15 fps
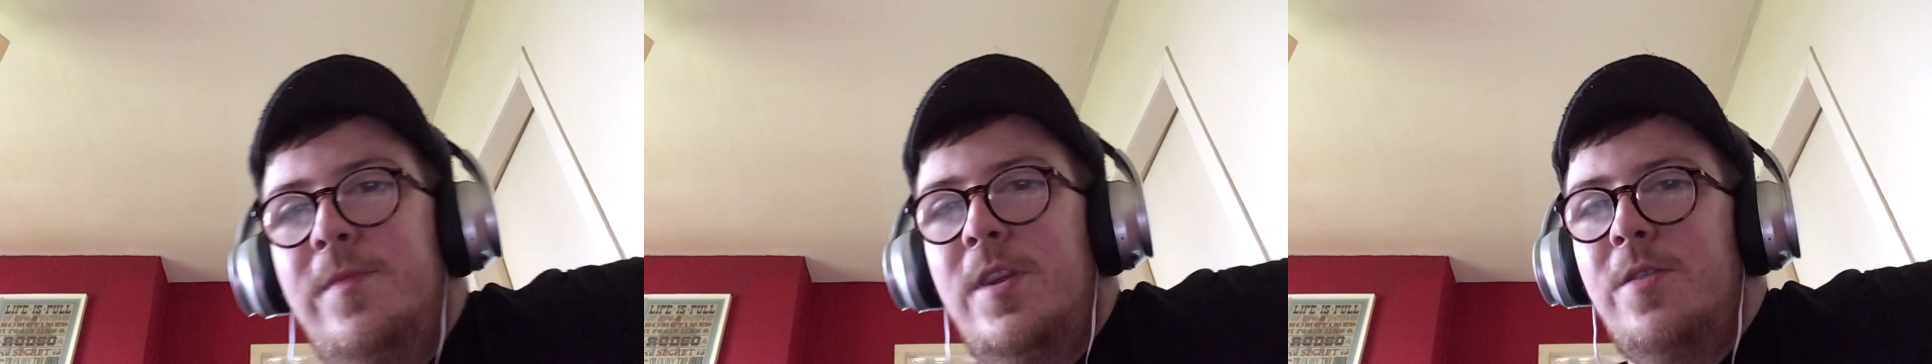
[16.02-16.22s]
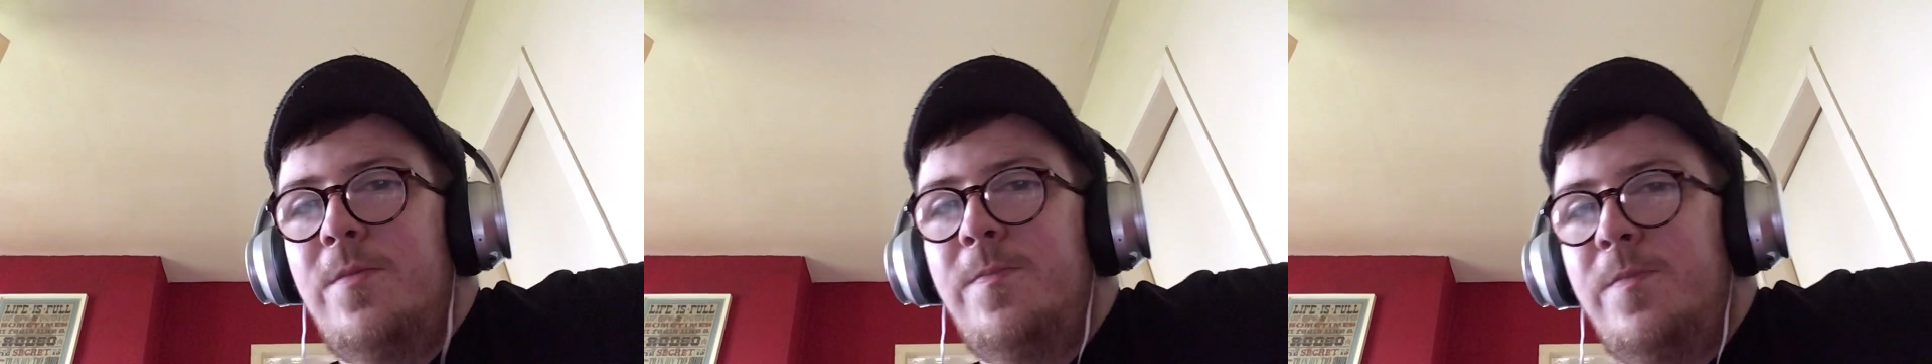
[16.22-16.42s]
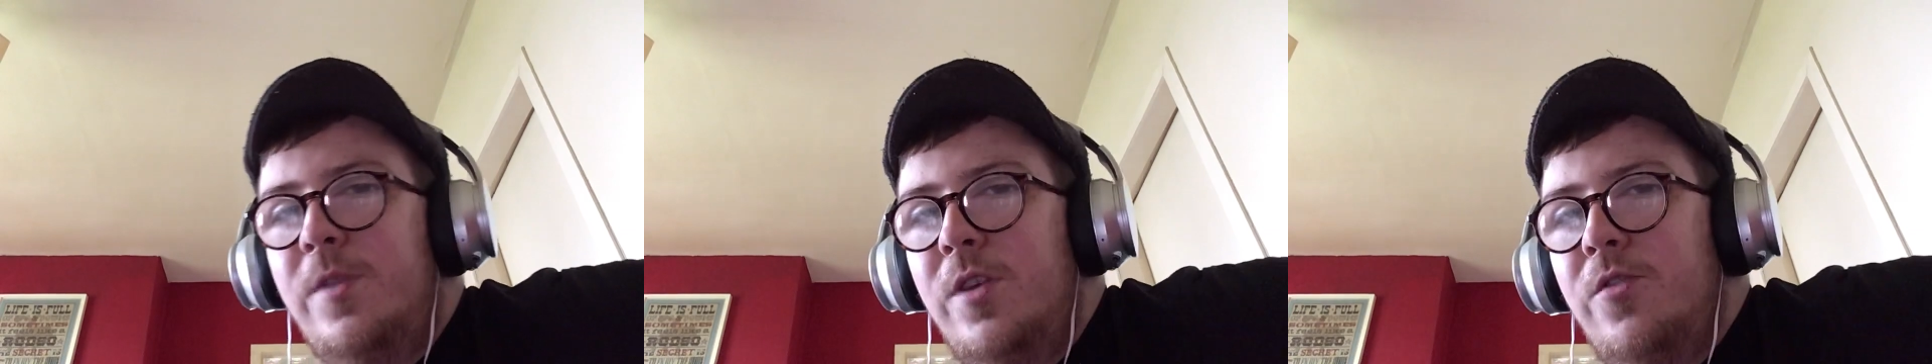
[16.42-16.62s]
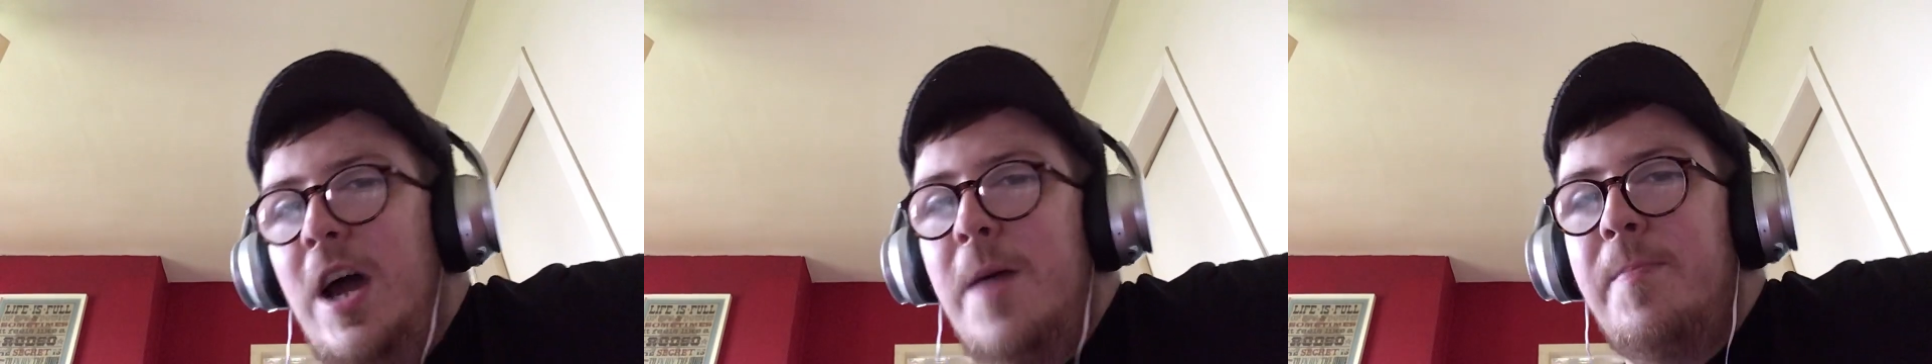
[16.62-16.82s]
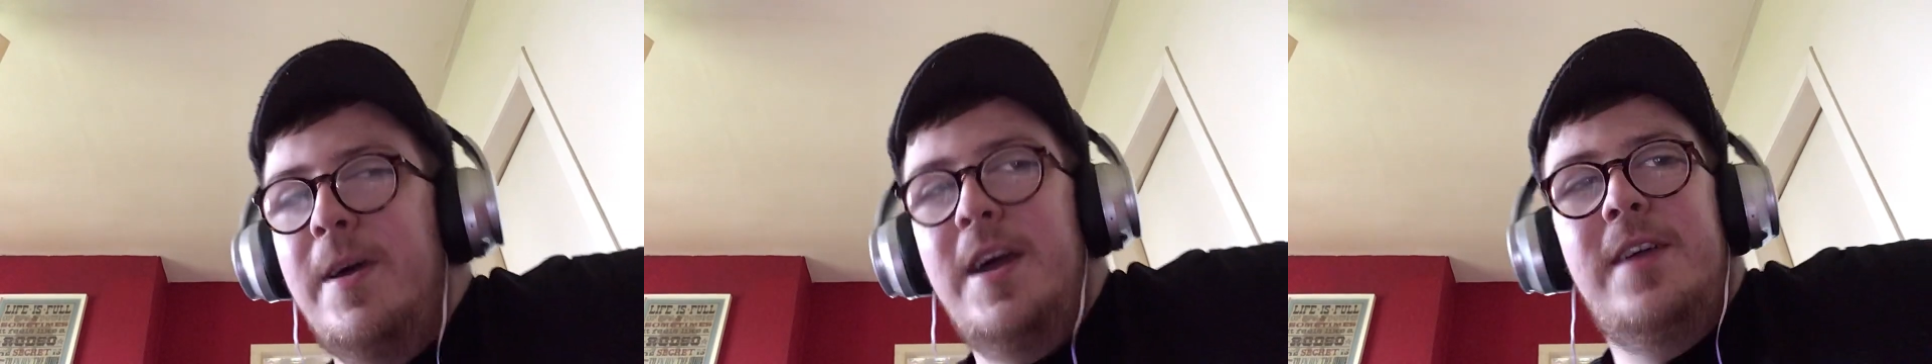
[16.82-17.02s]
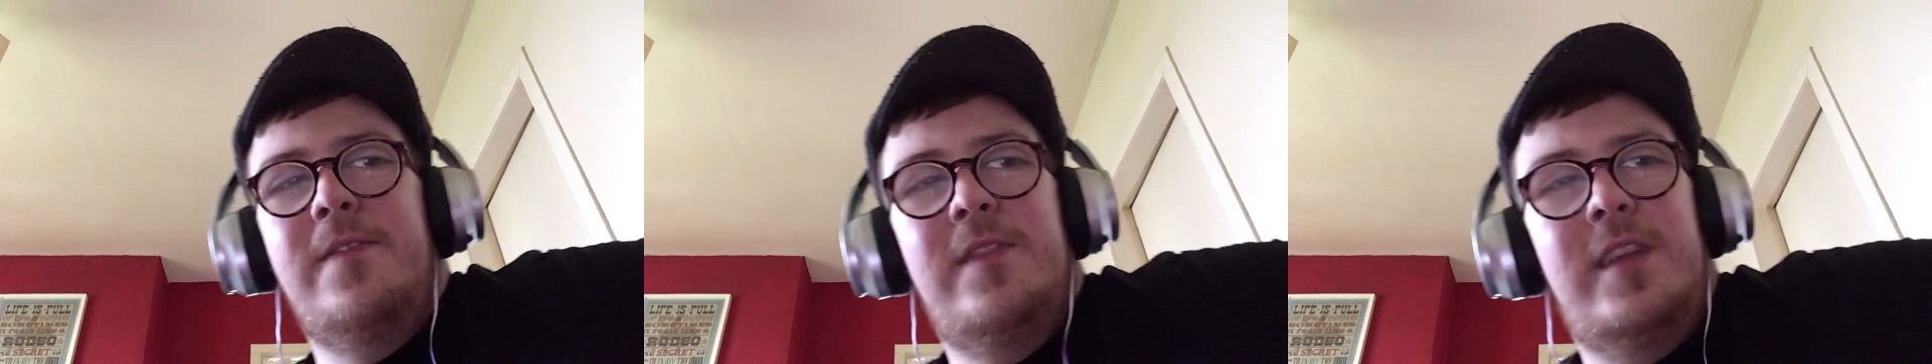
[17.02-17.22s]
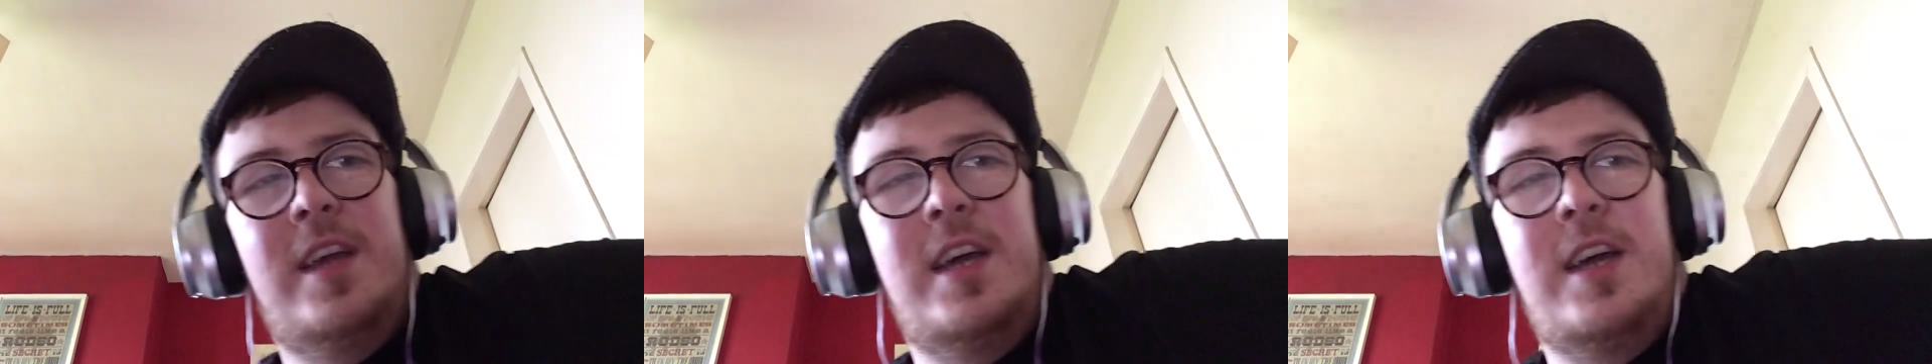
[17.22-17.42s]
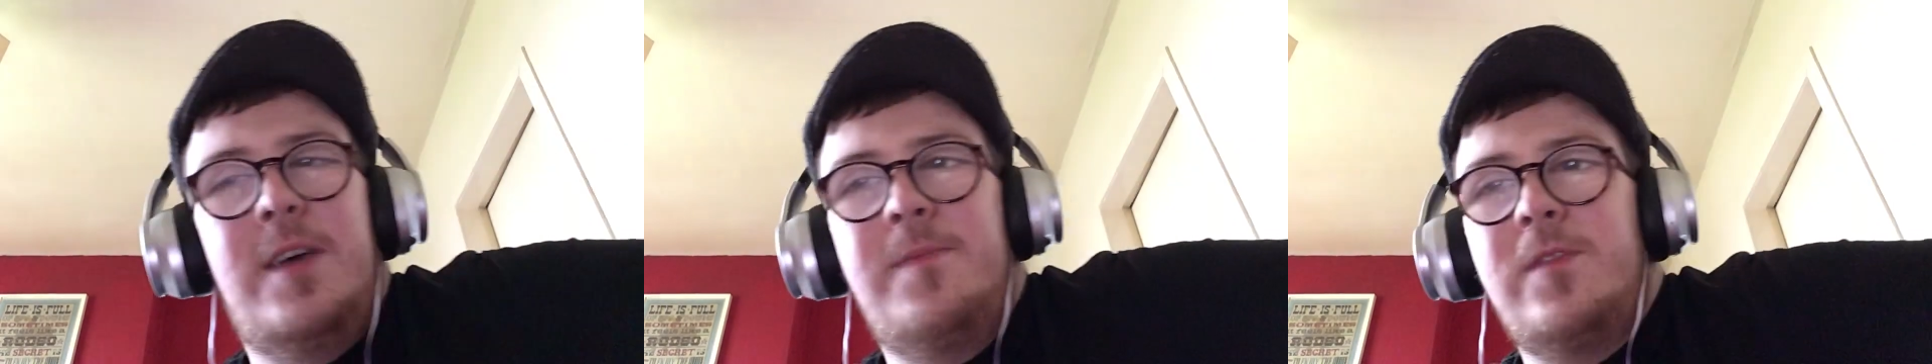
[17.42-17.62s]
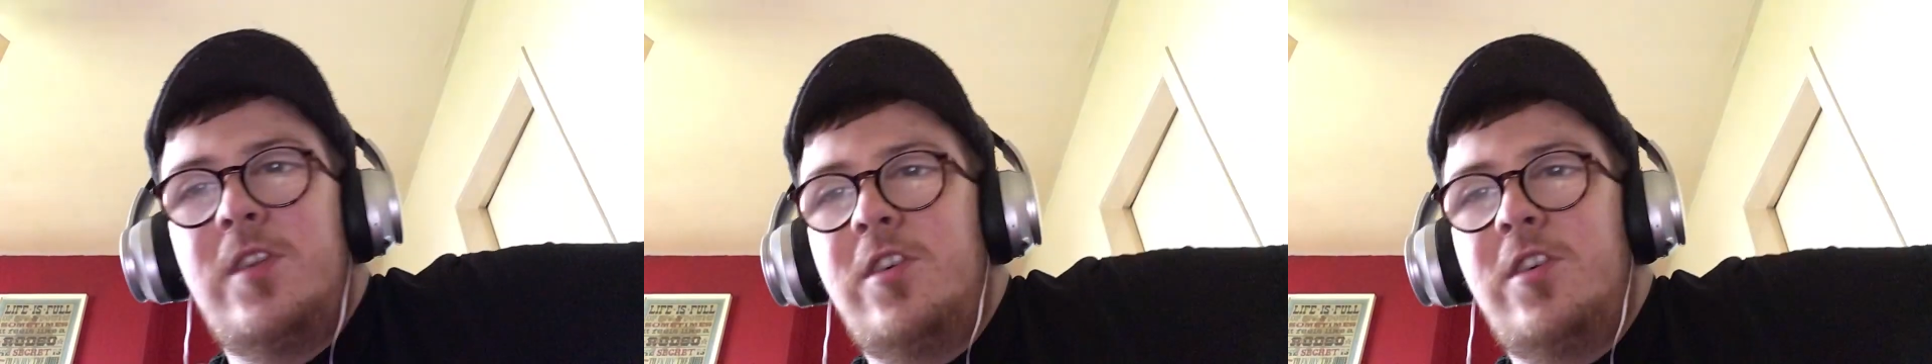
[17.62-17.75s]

the, the rabbit uh,